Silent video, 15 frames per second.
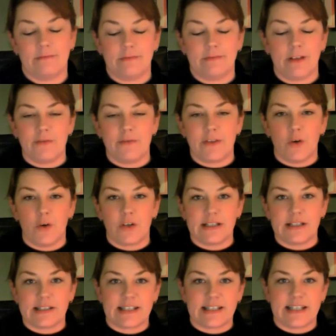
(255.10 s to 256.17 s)
love the
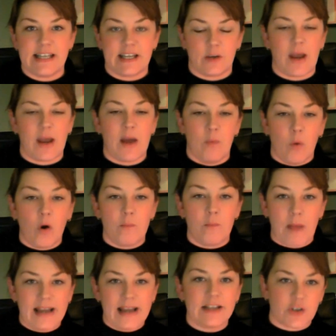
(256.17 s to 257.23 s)
audience to take away and what
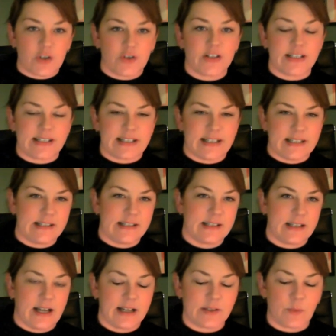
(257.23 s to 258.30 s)
my interest is
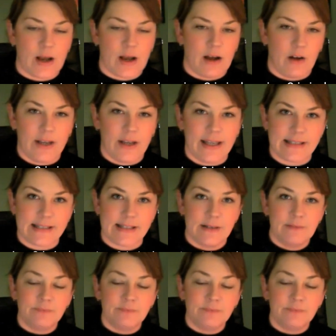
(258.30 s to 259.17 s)
as well is